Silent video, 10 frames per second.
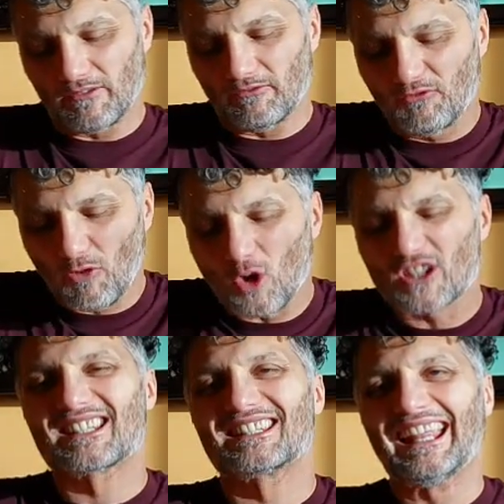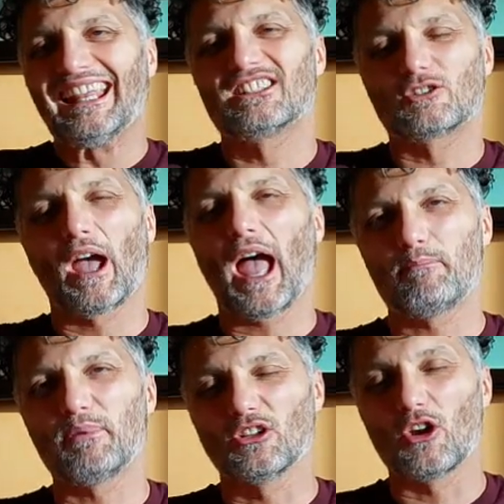force things to
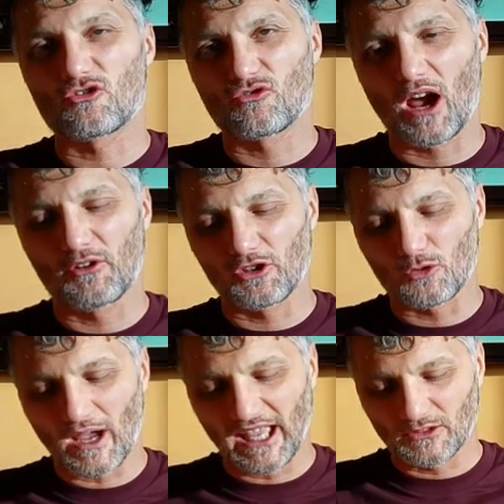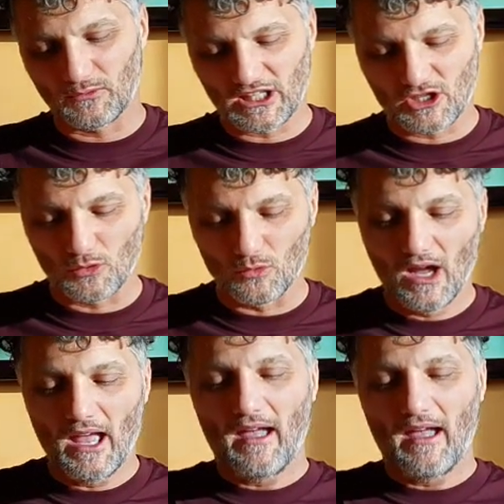happen around you and with you.